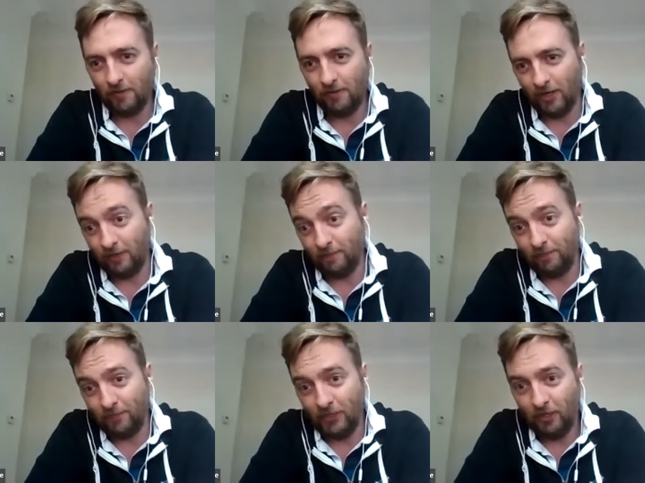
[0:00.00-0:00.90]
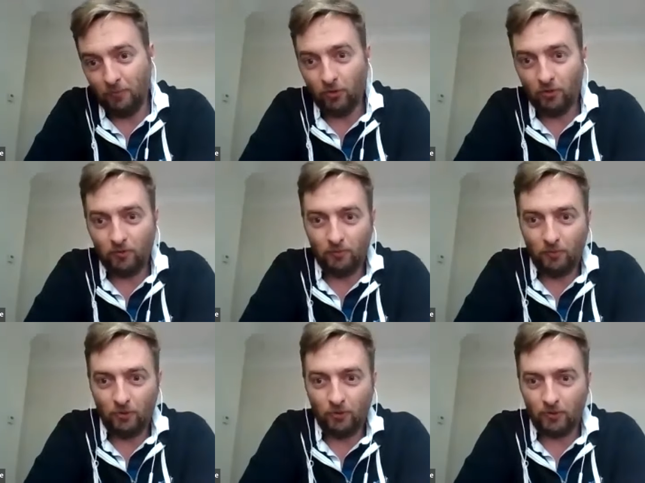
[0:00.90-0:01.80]
then you know more
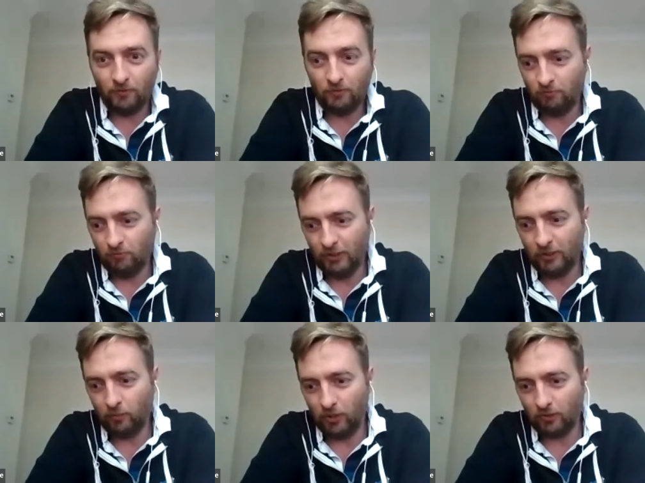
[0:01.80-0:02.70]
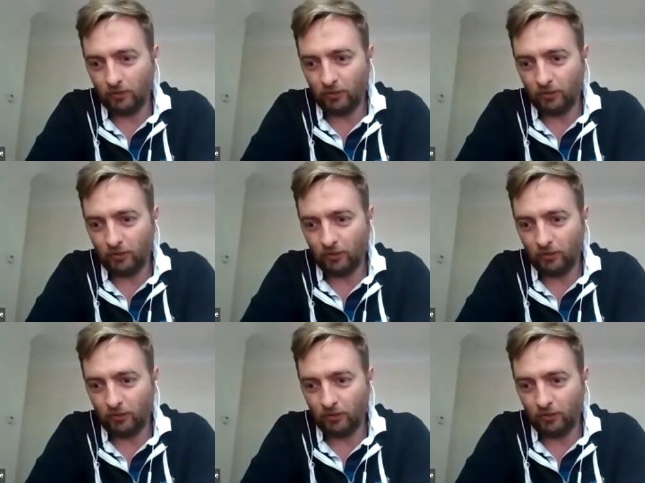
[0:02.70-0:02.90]
more really world